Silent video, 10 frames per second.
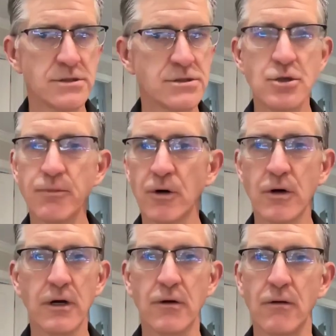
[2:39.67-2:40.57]
is super
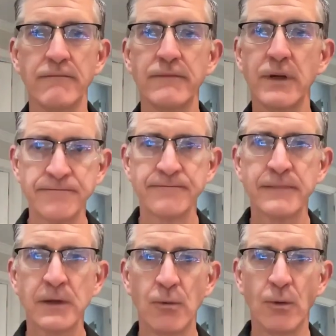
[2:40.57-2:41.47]
critical
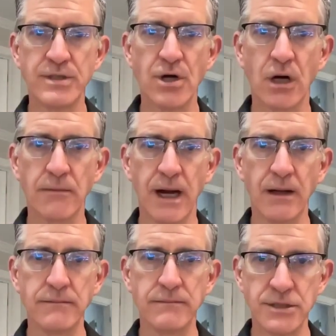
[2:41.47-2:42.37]
when we talk
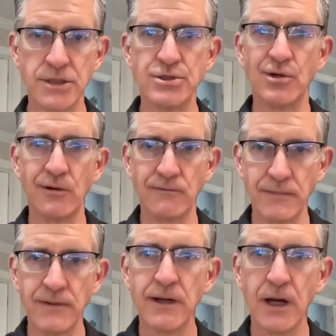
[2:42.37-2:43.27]
about
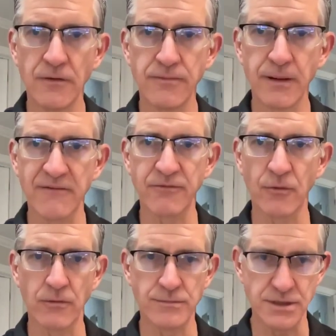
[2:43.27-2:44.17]
digital health
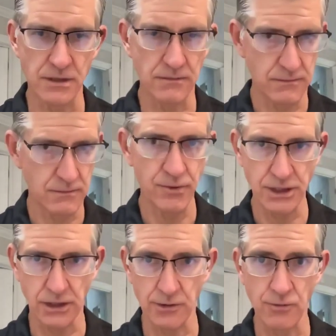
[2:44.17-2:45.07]
platforms and
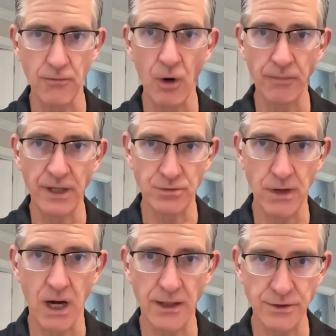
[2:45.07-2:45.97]
particularly remote
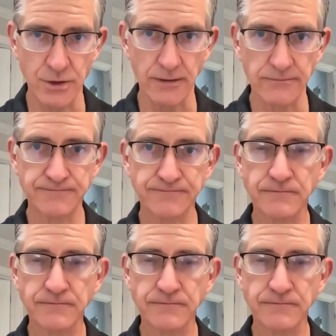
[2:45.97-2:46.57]
patient monitoring.